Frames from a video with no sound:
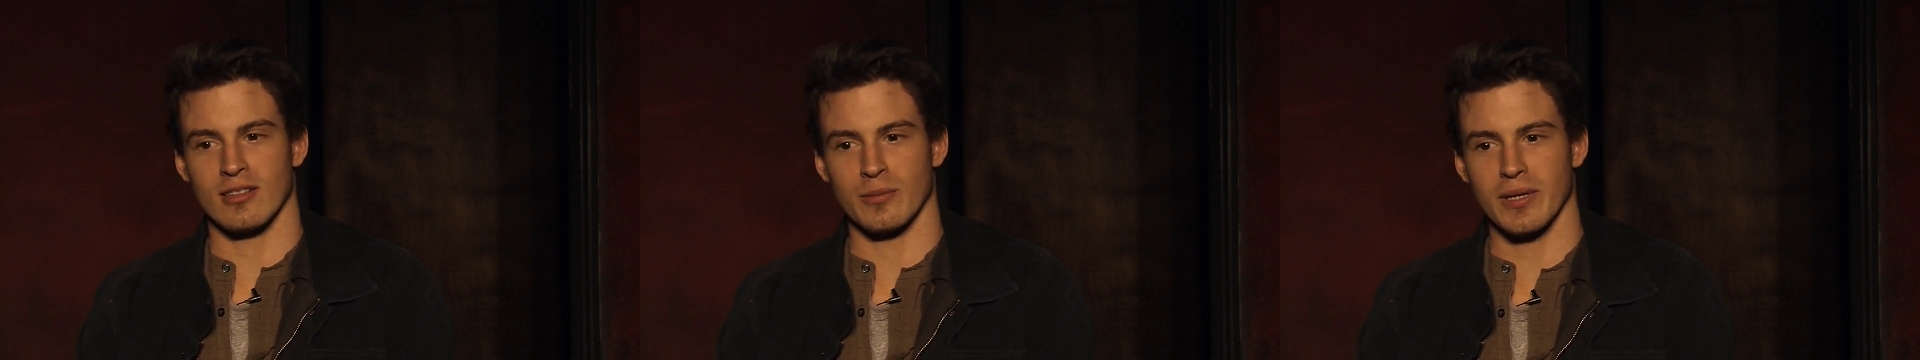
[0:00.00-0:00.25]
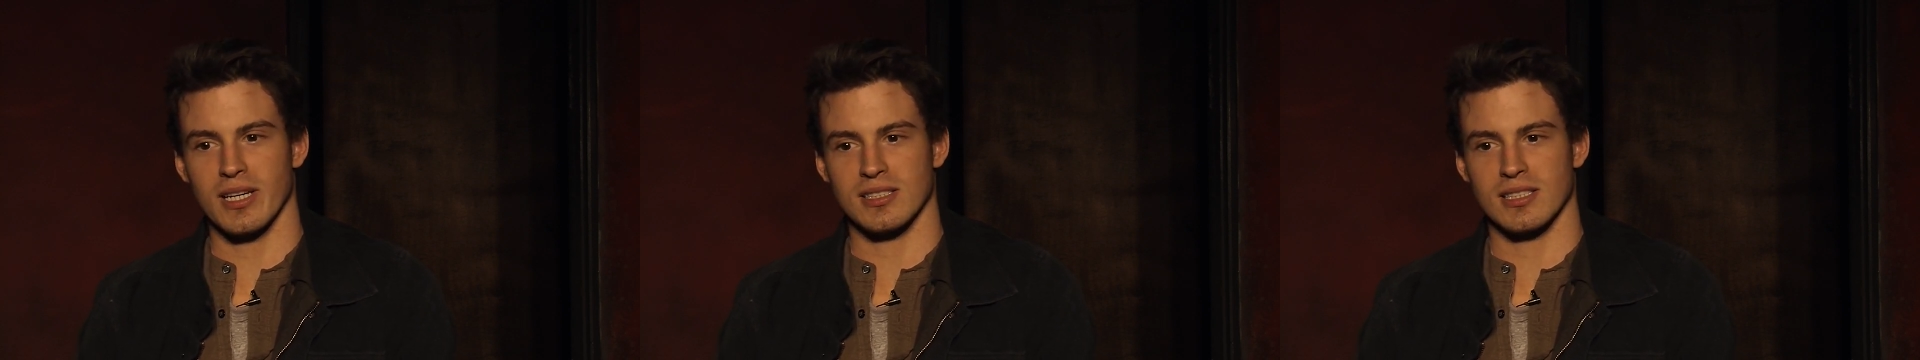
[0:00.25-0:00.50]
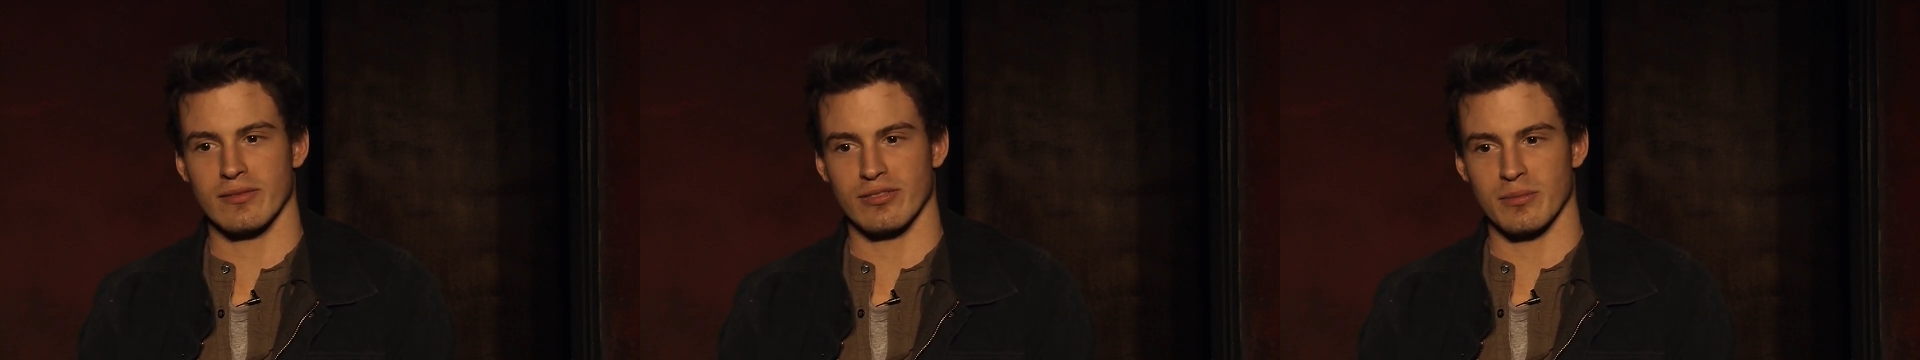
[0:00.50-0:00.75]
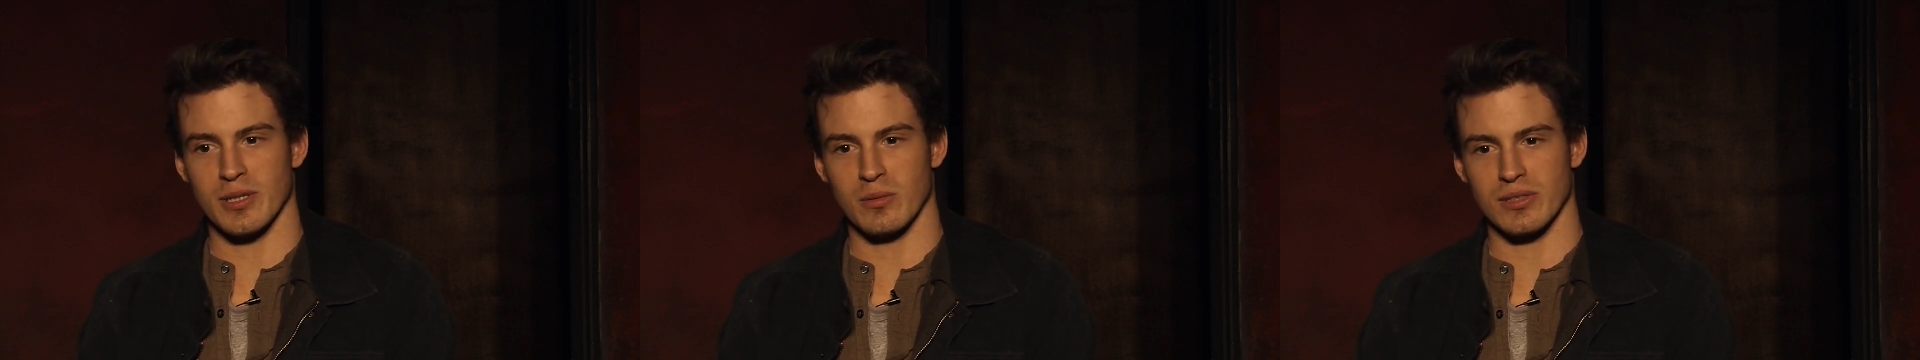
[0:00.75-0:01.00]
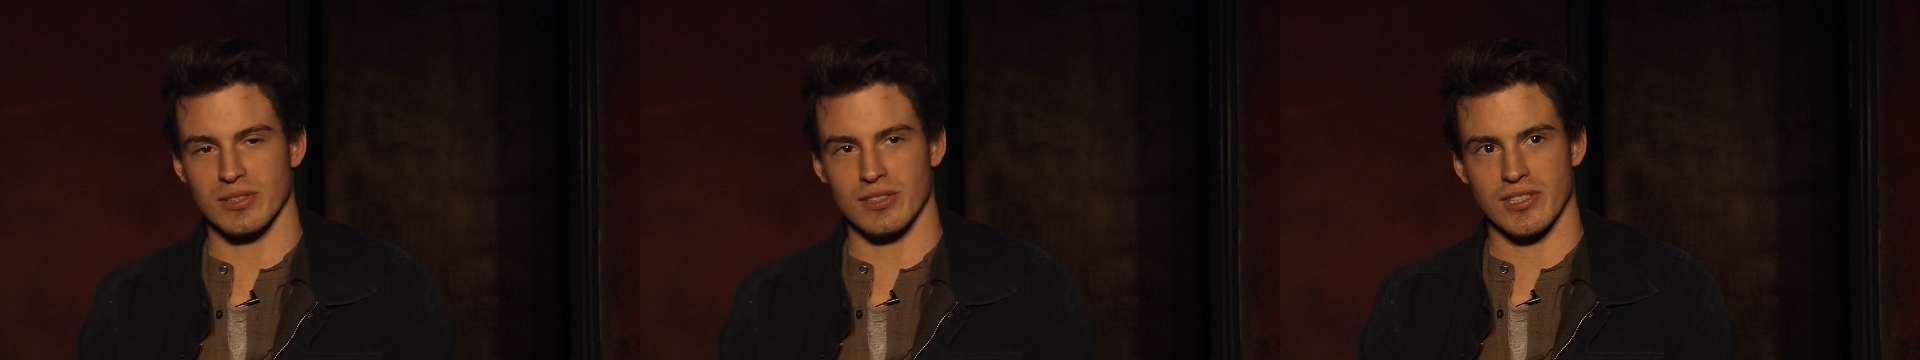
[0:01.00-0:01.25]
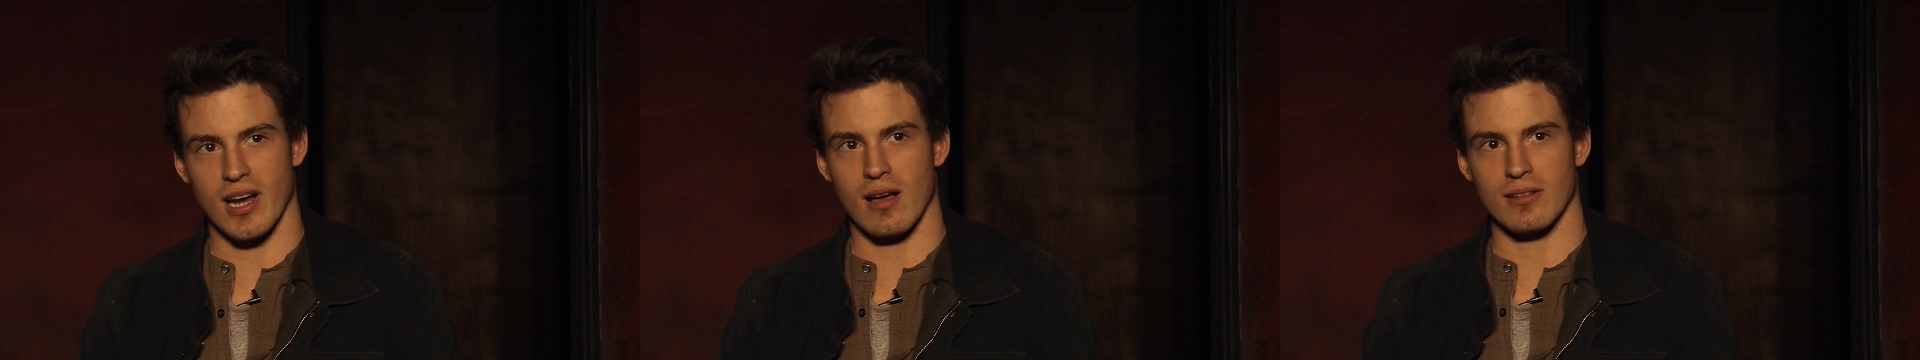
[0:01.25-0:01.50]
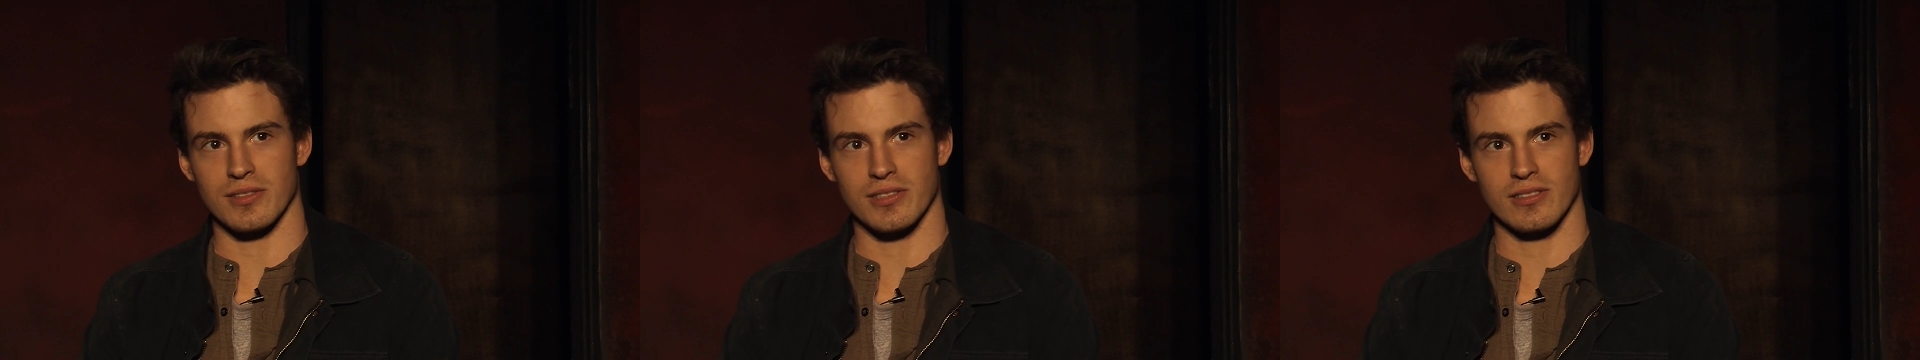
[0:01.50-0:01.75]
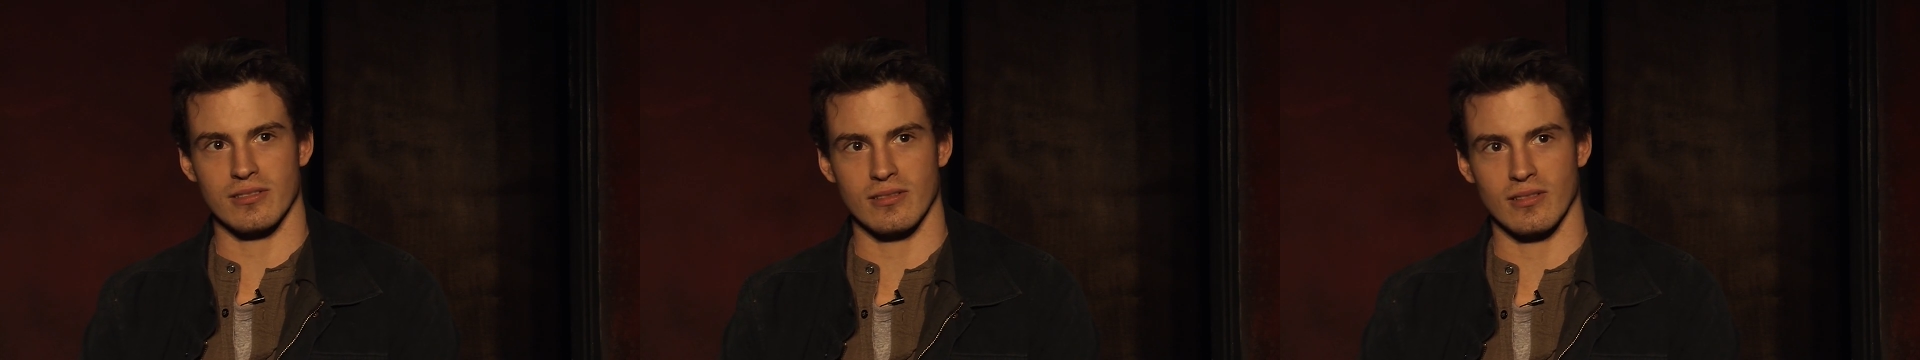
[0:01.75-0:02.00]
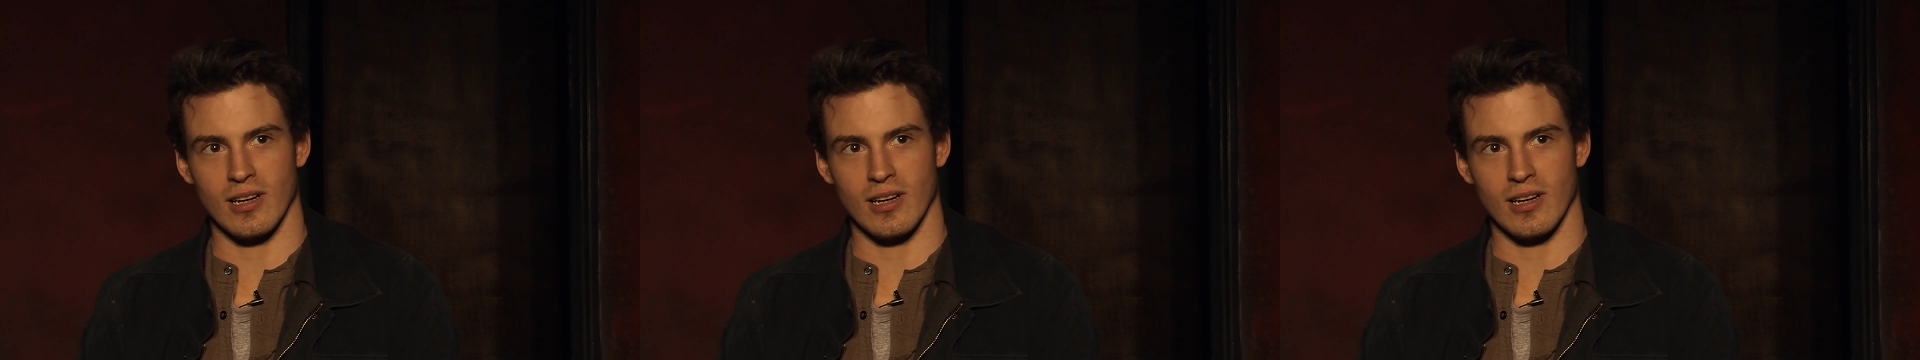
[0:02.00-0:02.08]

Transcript: the biggest thing for me was the challenge.